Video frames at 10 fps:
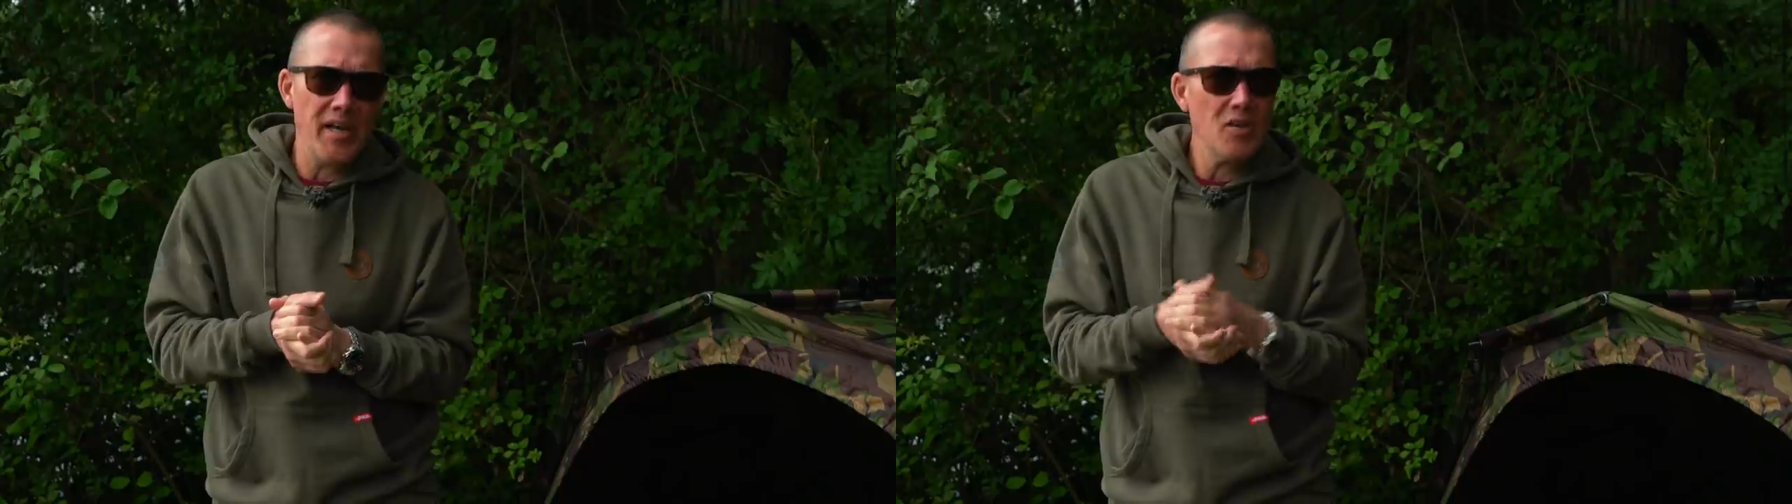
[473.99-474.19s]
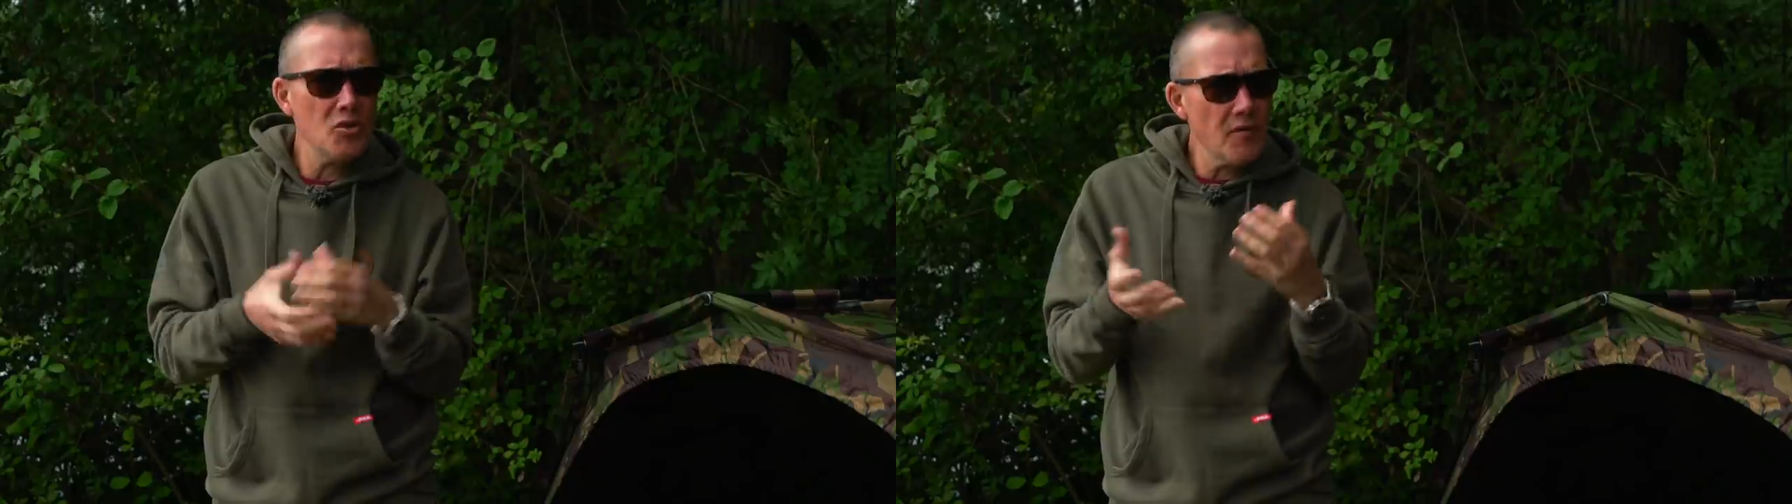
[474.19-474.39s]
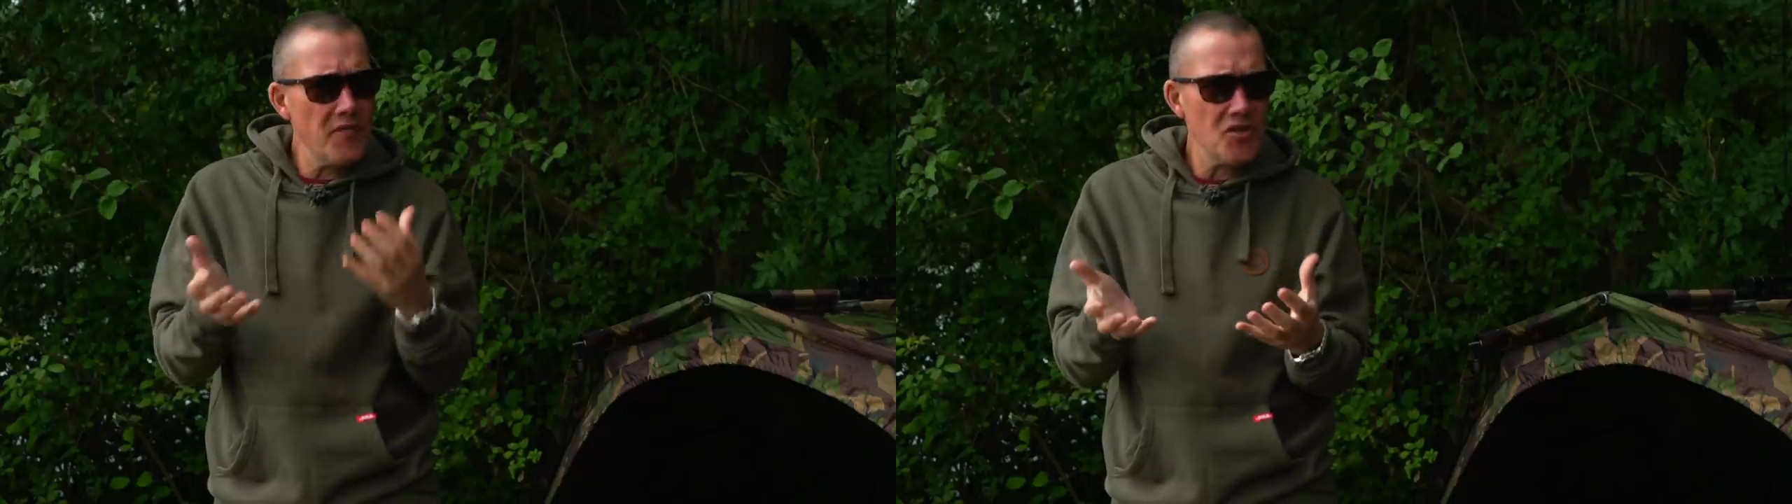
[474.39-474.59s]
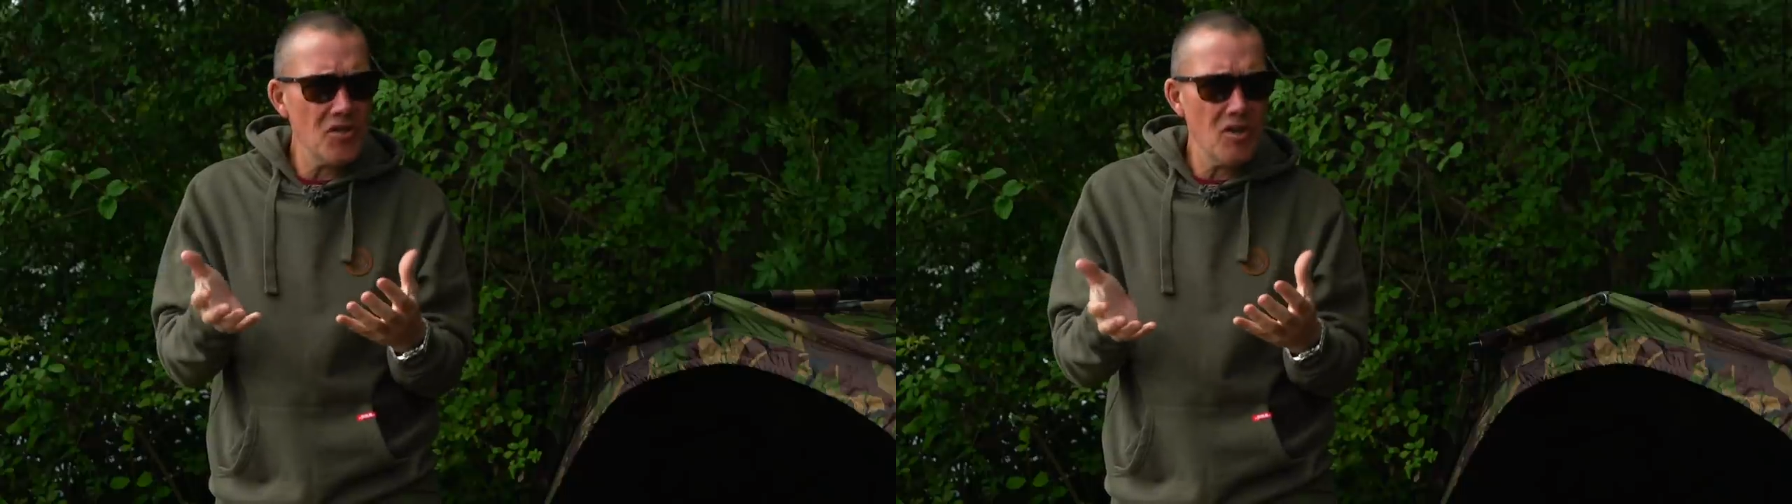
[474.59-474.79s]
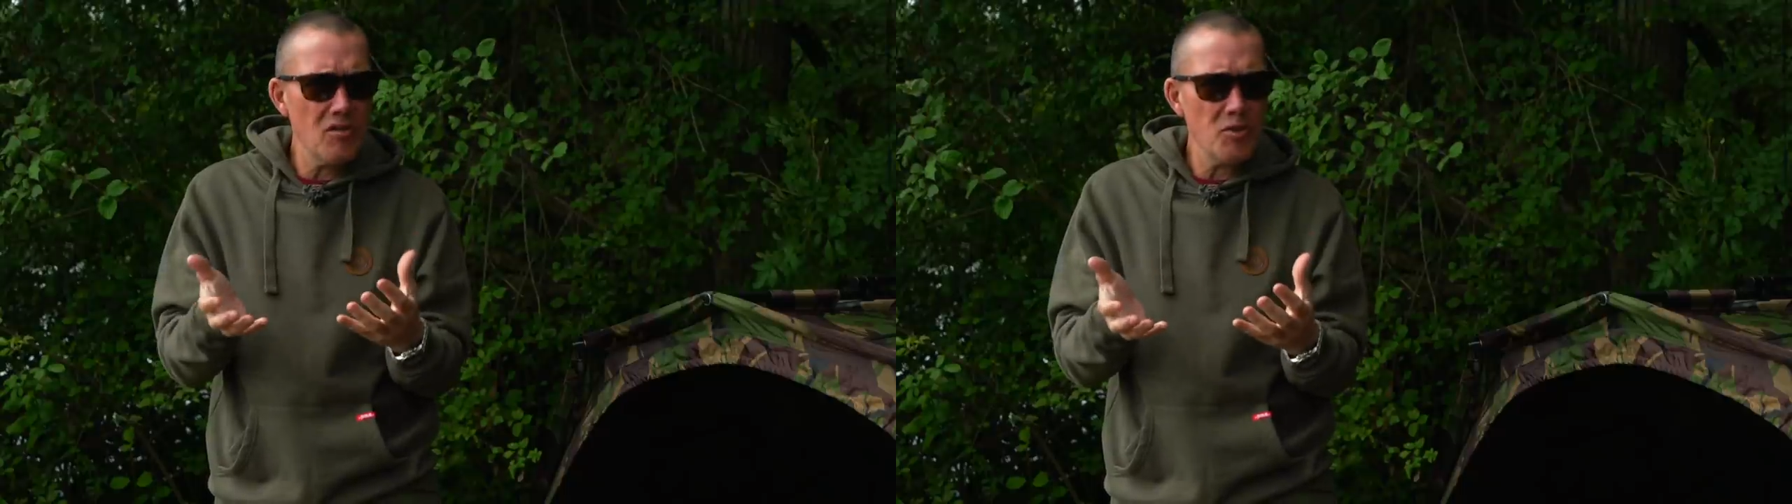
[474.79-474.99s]
in because the fish are
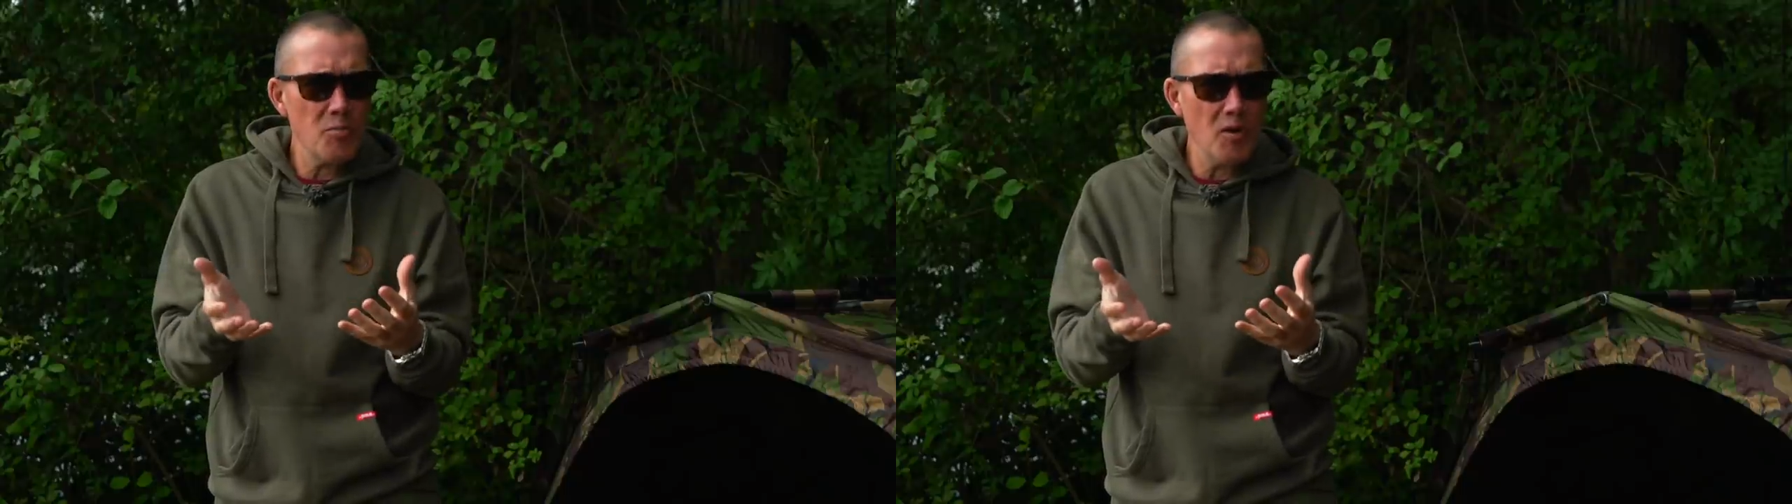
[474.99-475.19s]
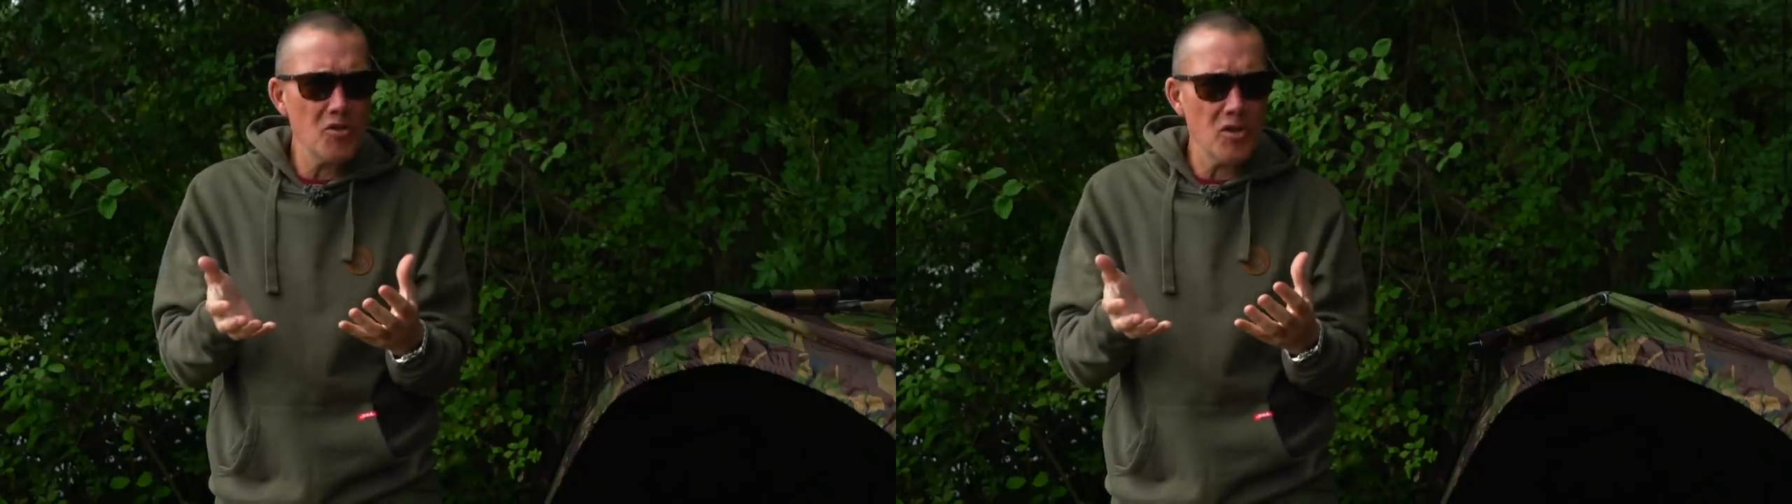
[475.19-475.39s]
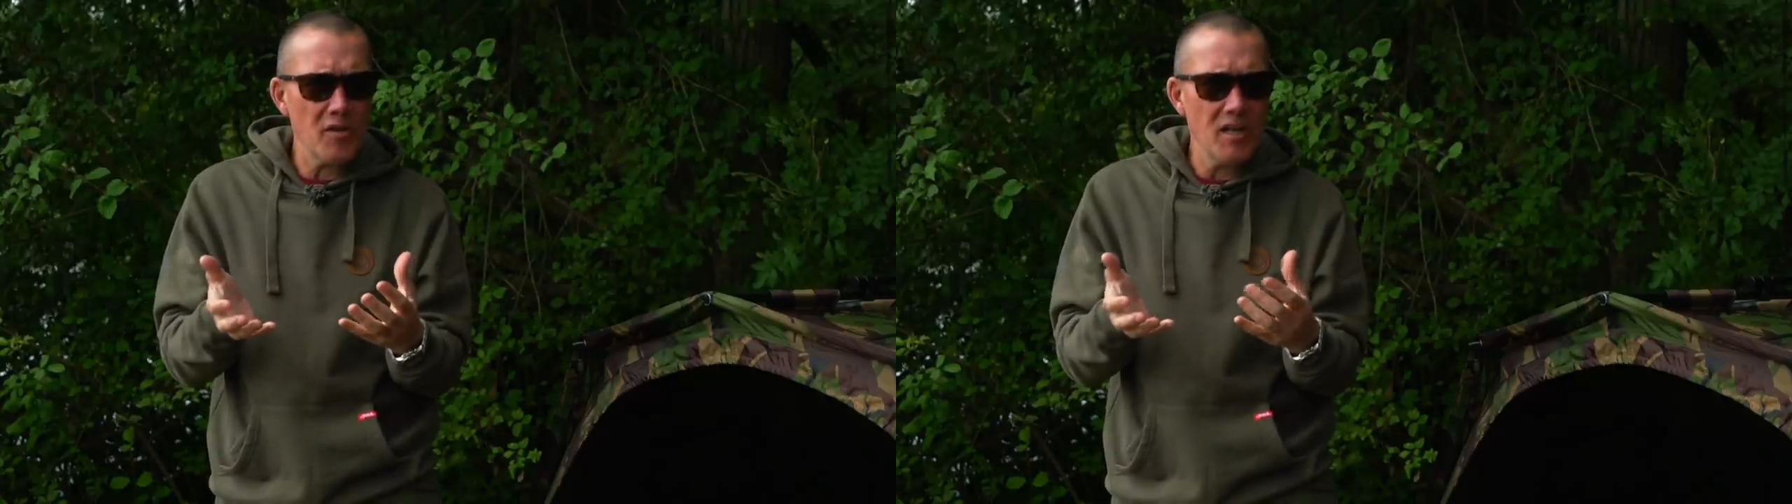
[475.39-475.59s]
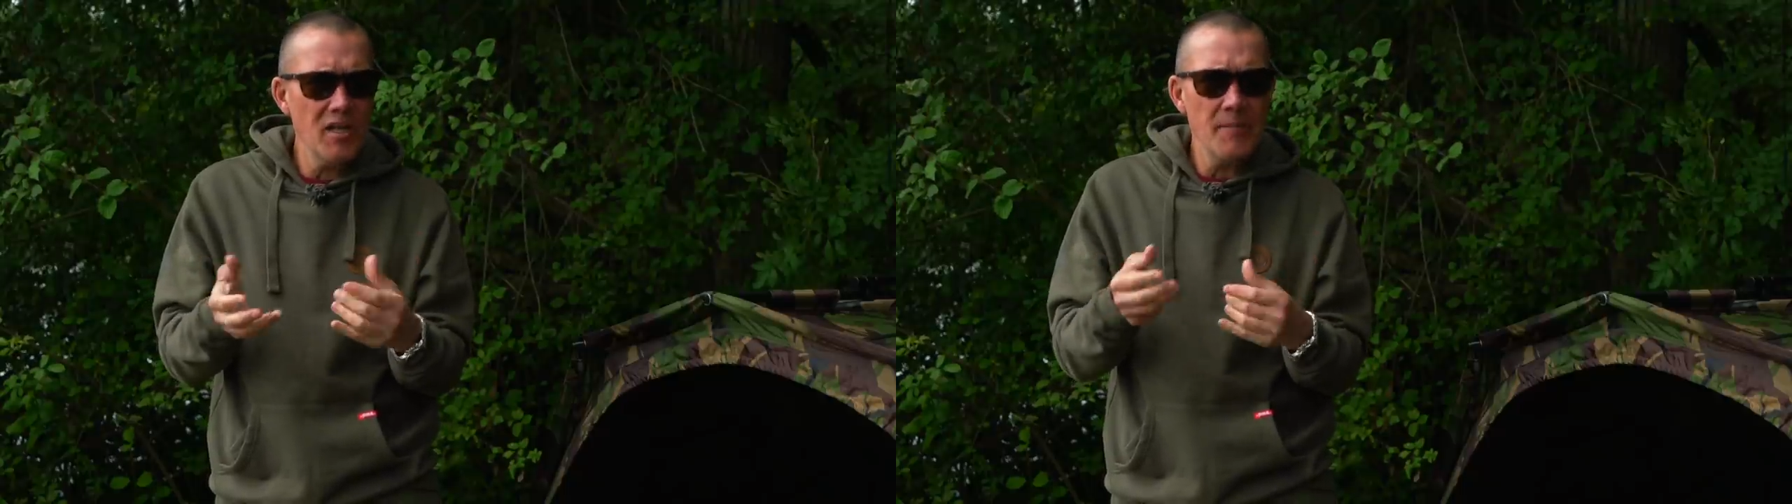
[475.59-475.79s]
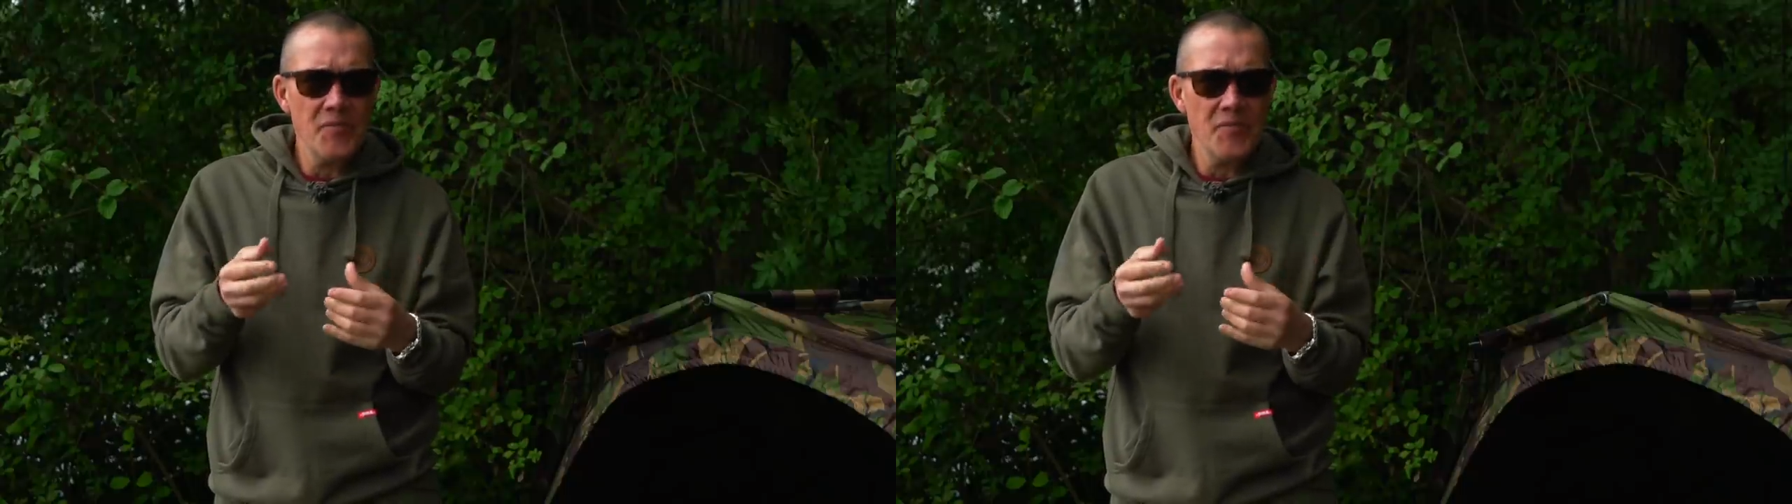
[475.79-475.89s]
going to respond to it.